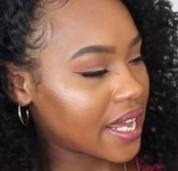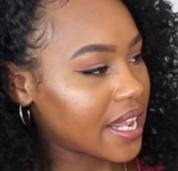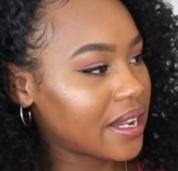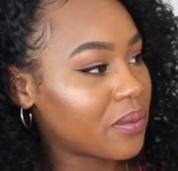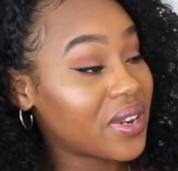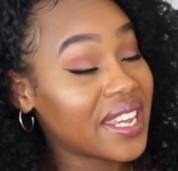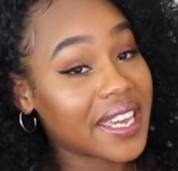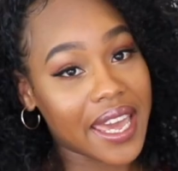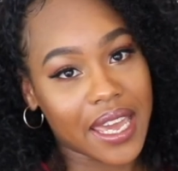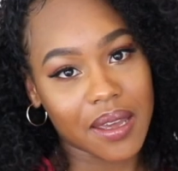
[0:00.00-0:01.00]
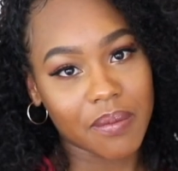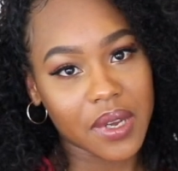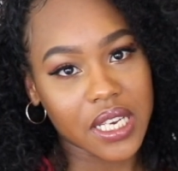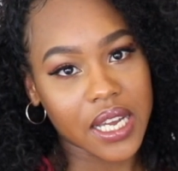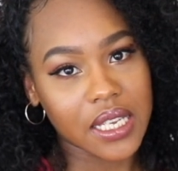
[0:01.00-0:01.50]
it, and then when it came,
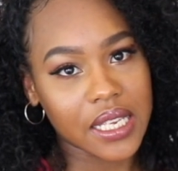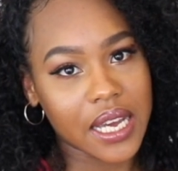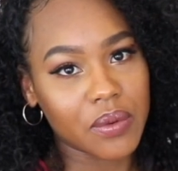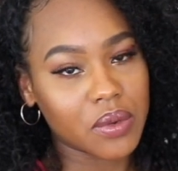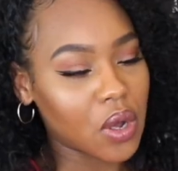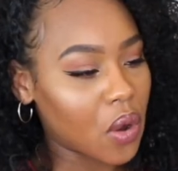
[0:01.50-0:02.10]
it turns out it was